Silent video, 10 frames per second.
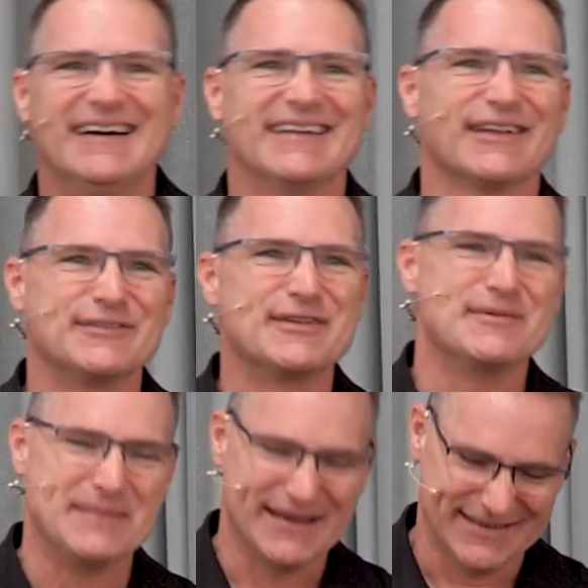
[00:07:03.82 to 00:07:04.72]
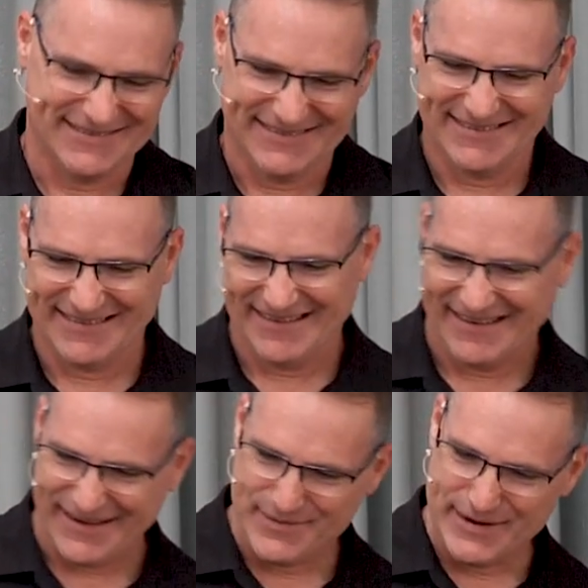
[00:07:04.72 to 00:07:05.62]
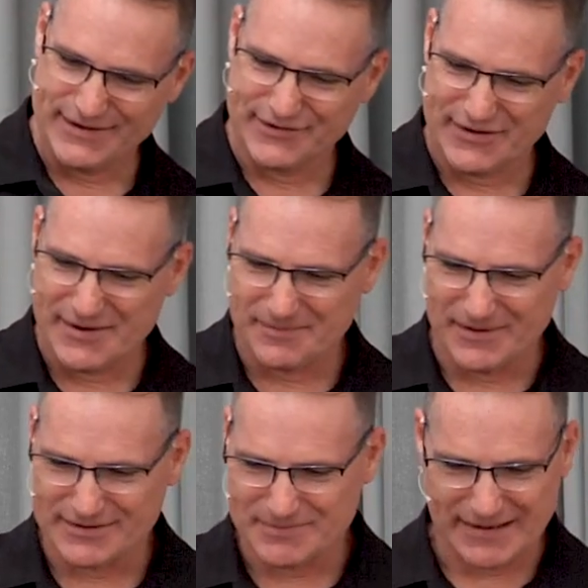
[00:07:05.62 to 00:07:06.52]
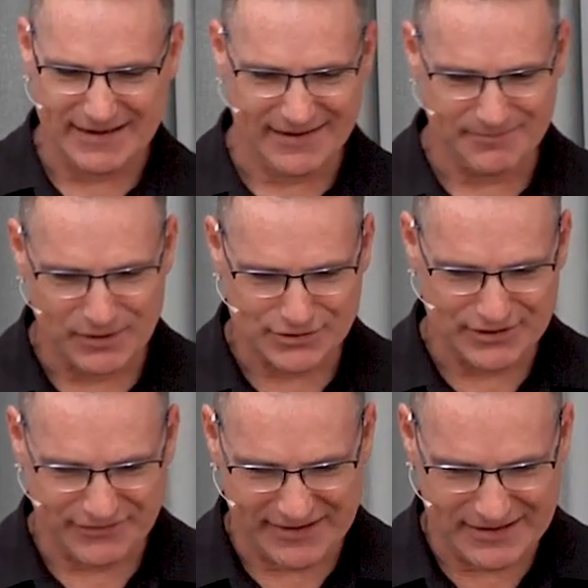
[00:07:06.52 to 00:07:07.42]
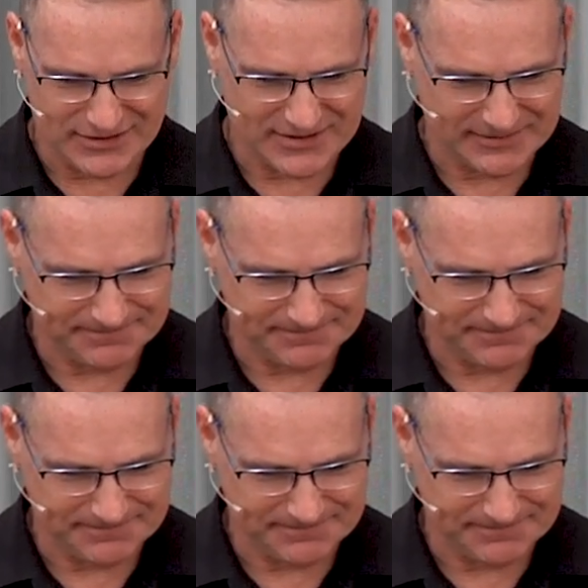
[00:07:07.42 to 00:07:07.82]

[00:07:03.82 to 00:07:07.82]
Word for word: I love that man. Can't wait to see him in his big bushy face.